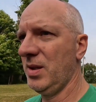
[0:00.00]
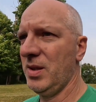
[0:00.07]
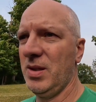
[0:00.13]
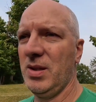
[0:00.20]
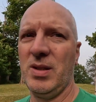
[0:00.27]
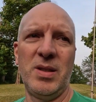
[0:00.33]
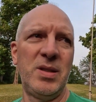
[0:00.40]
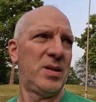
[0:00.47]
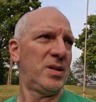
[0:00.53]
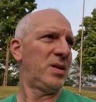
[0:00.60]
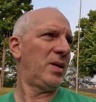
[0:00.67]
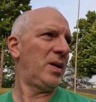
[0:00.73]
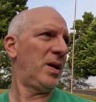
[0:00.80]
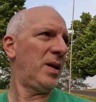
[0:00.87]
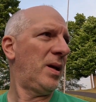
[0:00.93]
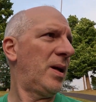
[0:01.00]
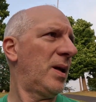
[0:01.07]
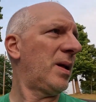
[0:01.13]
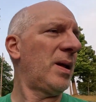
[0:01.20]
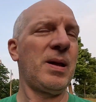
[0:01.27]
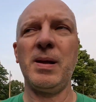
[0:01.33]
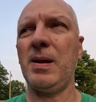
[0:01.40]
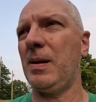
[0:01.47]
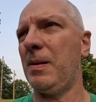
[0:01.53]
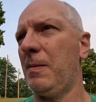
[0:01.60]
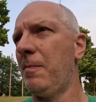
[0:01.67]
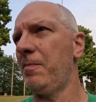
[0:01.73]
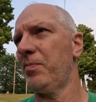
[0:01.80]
Nothing is said.